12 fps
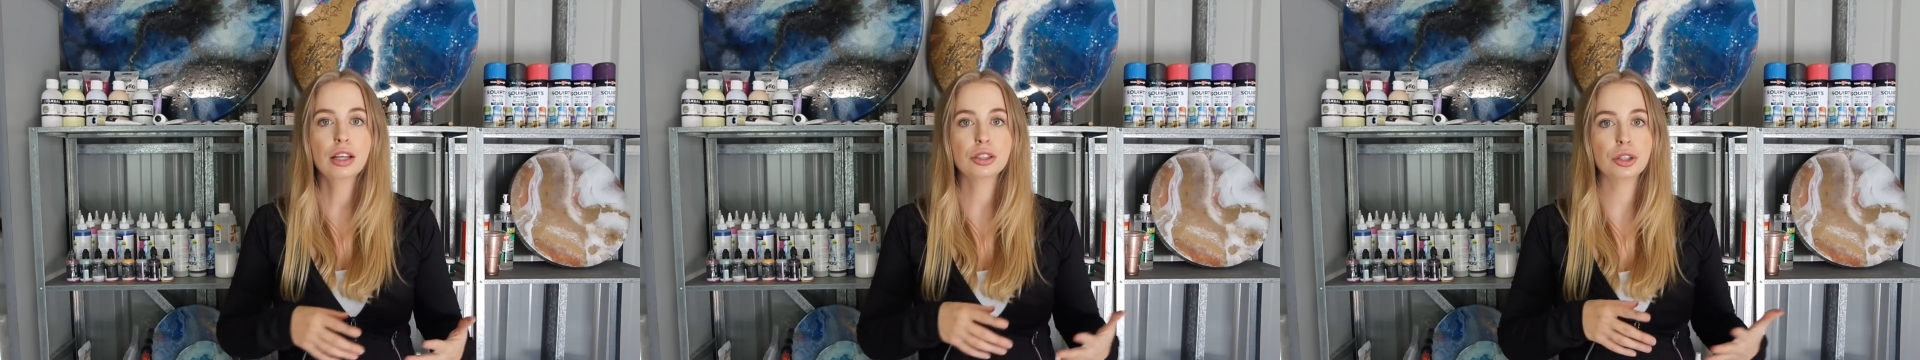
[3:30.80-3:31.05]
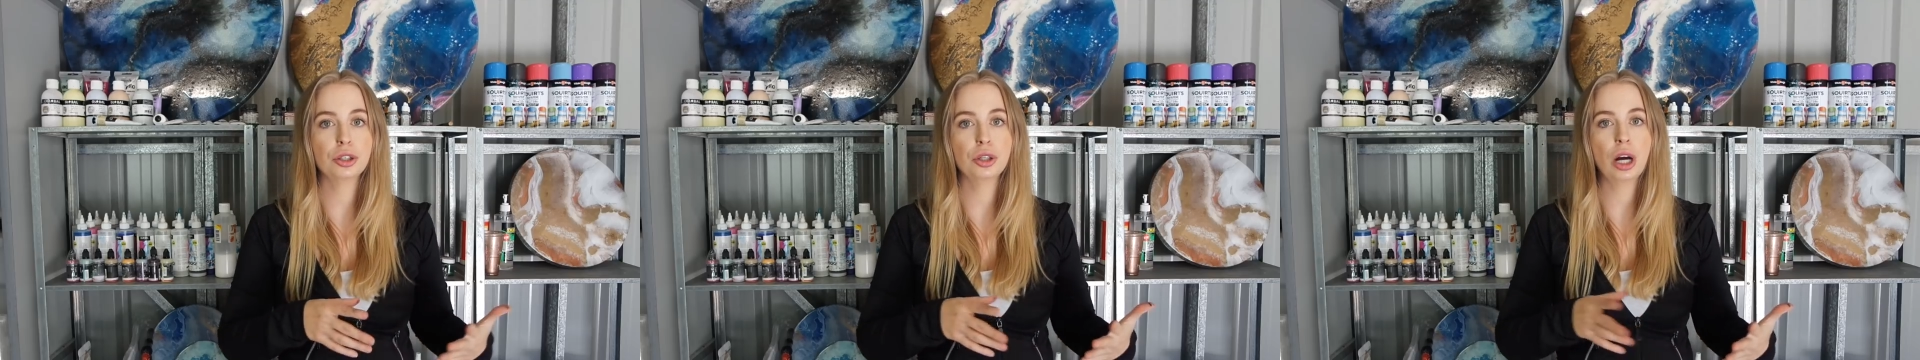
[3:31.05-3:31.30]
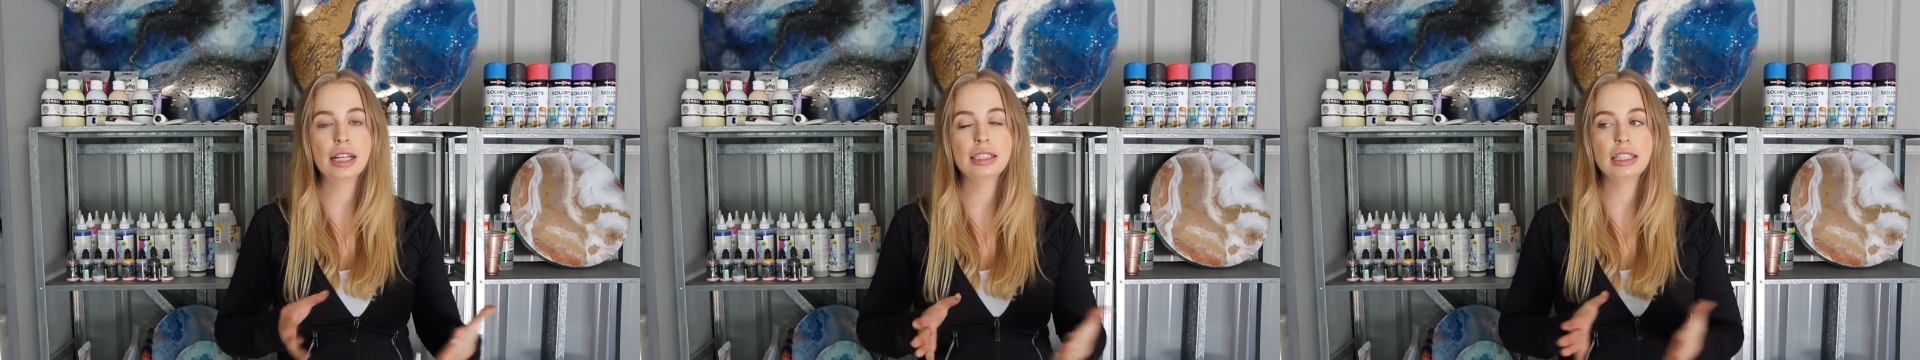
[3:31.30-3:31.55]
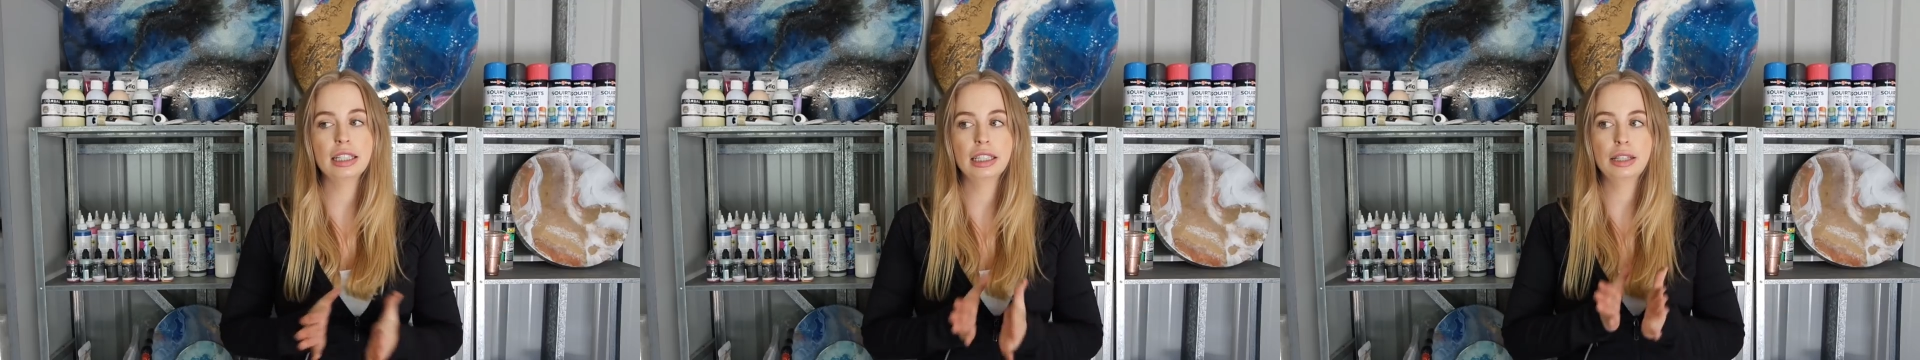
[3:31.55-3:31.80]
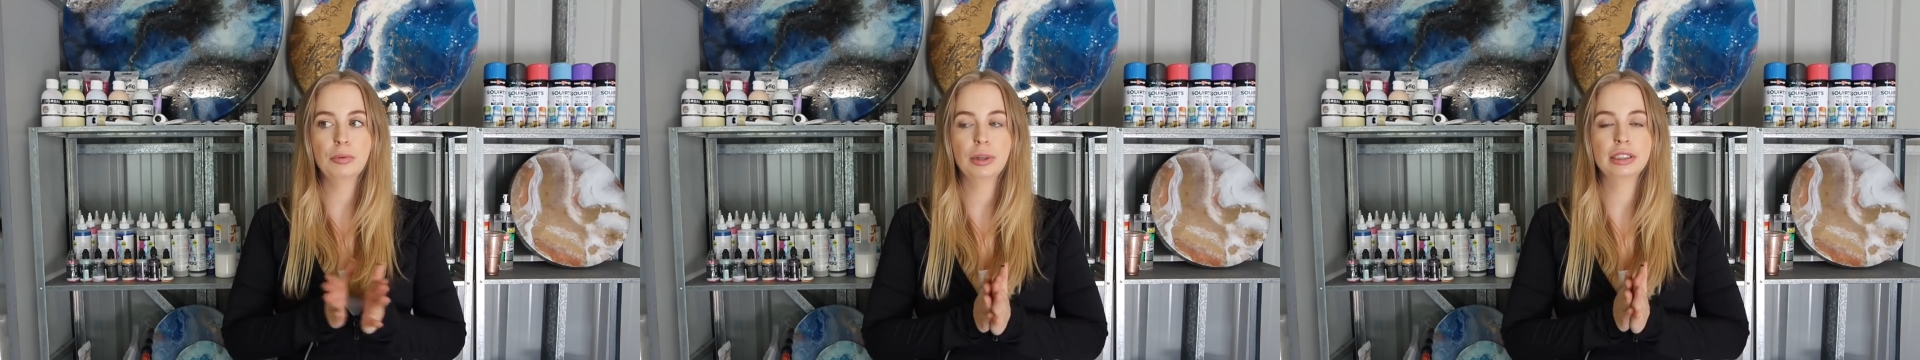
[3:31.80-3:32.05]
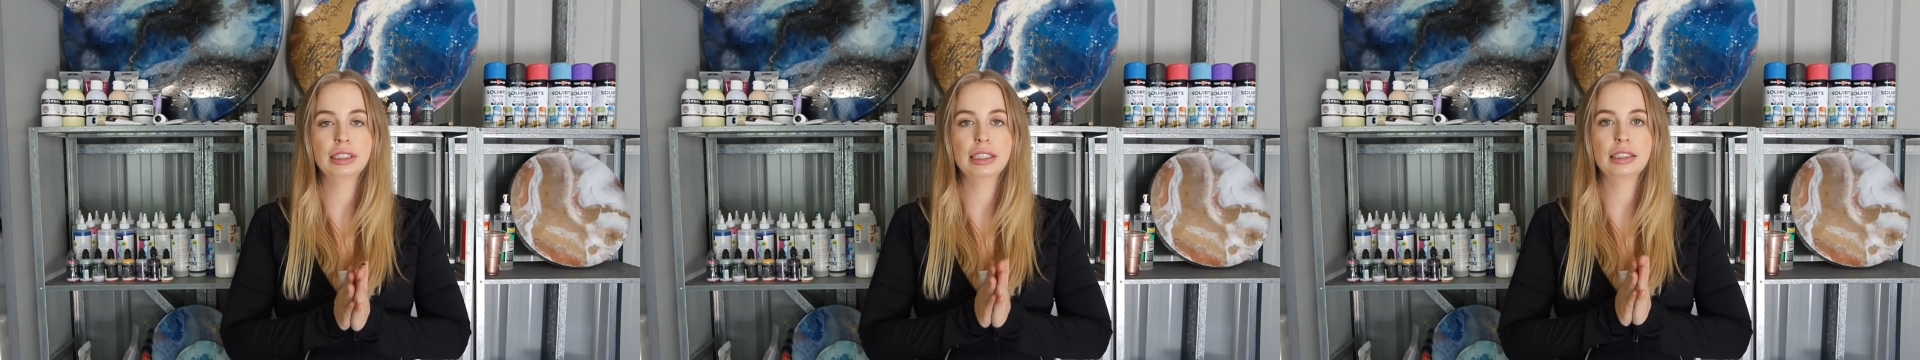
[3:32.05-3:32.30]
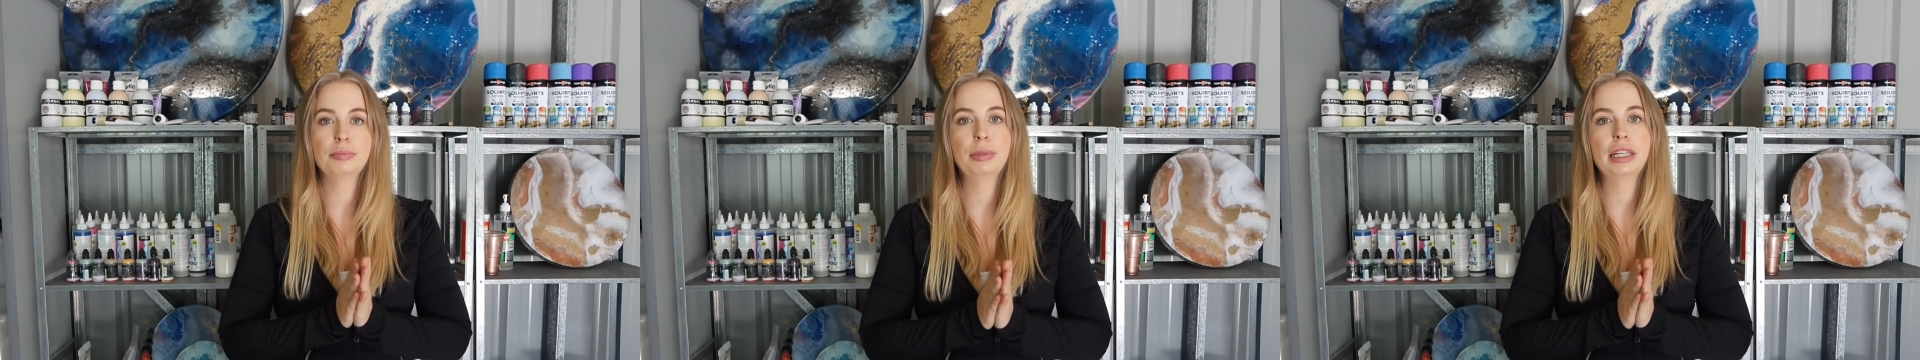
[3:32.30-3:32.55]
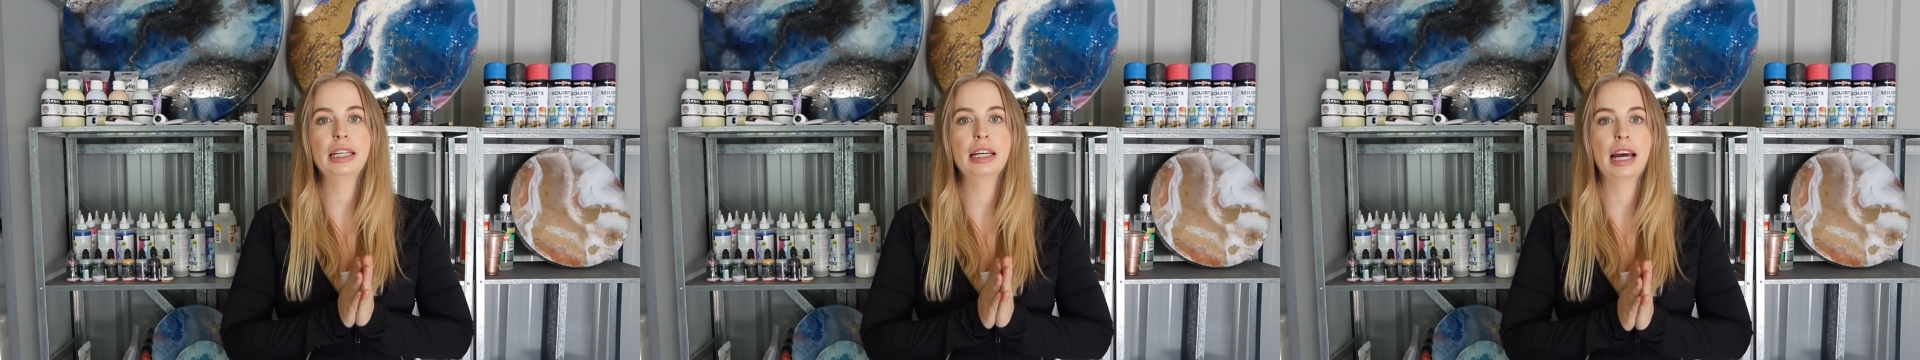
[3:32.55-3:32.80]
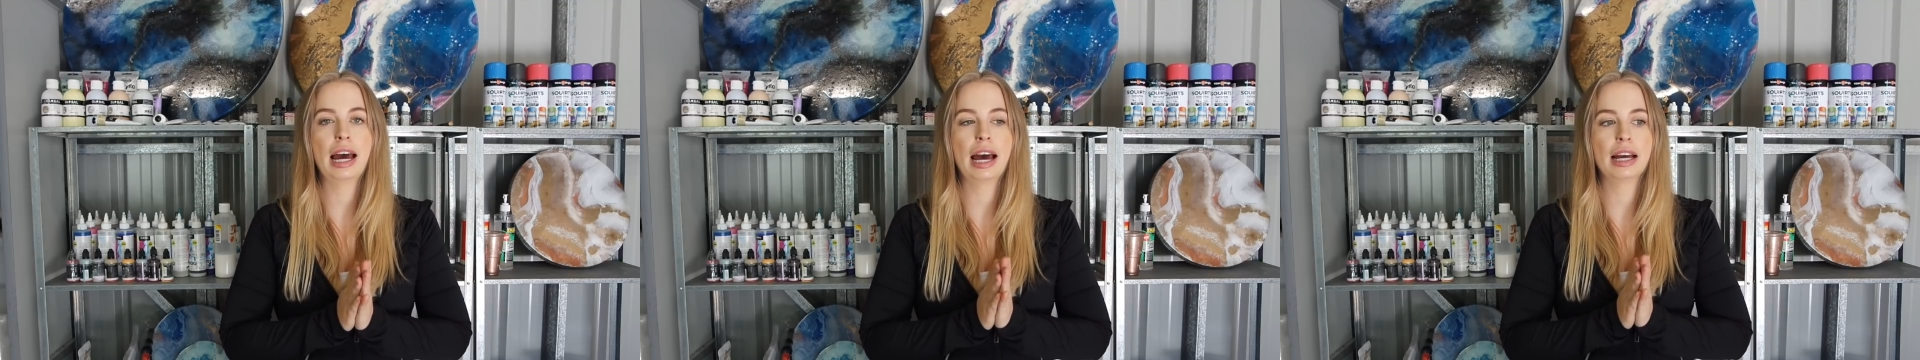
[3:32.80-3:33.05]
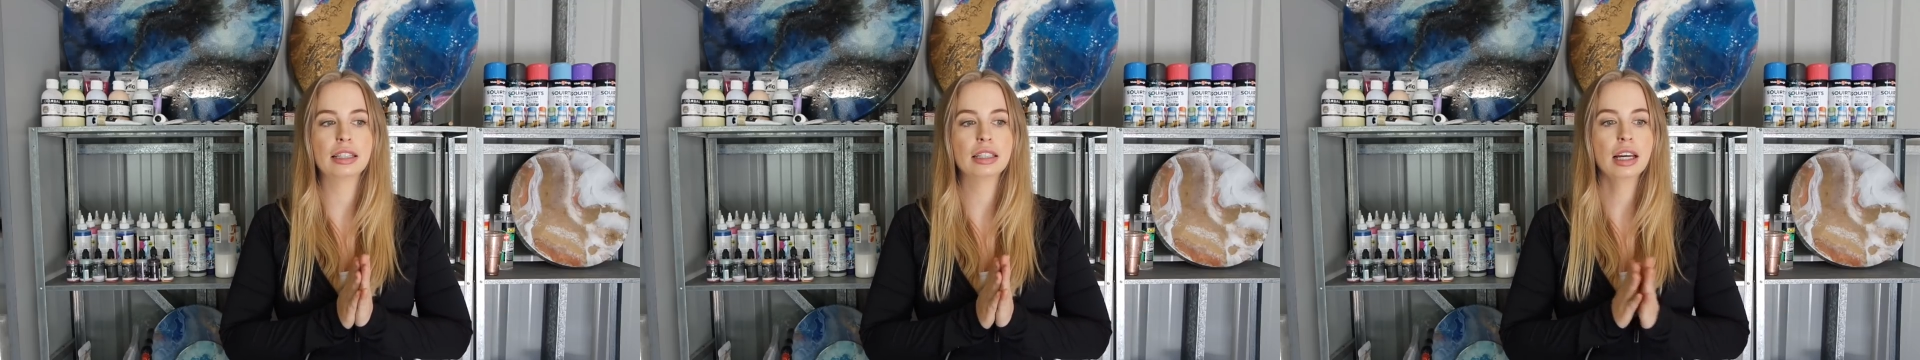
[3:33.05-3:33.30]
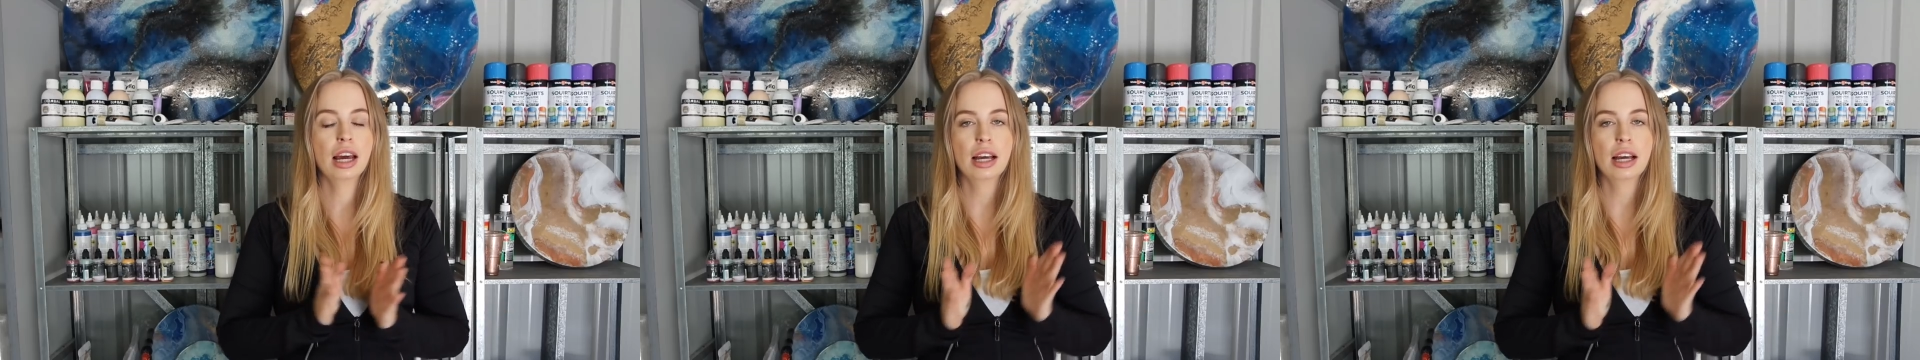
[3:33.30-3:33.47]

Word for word: So you ideally want it to be at